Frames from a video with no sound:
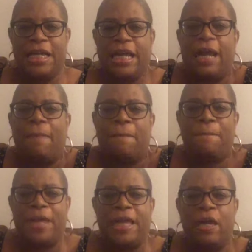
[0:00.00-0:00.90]
Him
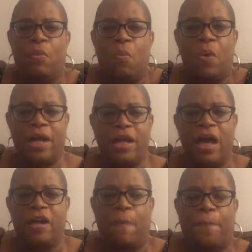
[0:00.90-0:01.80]
being
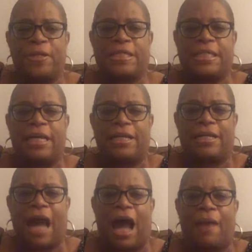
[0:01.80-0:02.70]
100%
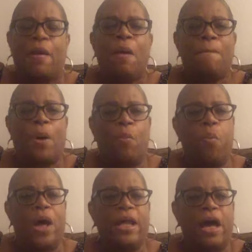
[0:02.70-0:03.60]
God, but
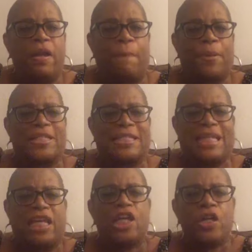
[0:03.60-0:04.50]

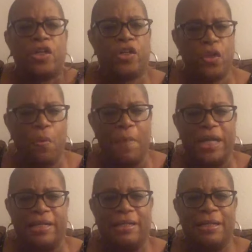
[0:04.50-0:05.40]
100% human.
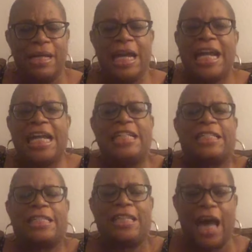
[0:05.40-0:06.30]

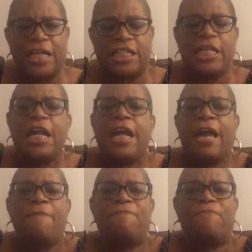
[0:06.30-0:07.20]
He's touched.
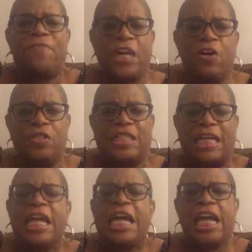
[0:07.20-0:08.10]
He feels
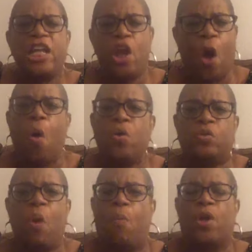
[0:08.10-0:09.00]
it. He
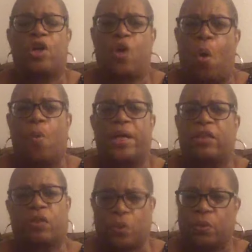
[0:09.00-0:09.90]
knows what we're going
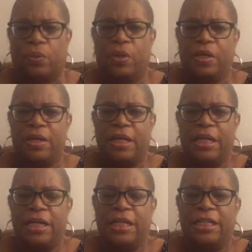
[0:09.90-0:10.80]
through.
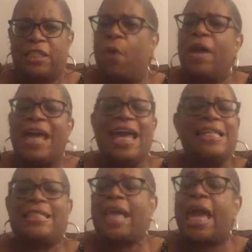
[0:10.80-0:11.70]
So
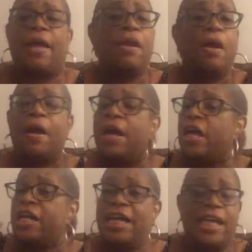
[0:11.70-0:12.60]
he's saying,
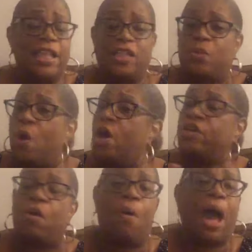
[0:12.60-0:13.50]
in this world,
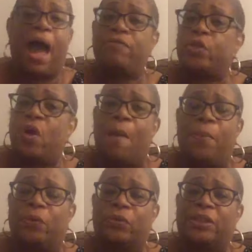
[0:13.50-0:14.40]
you're going to have
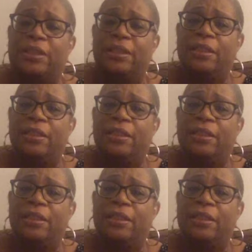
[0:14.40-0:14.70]
troubles.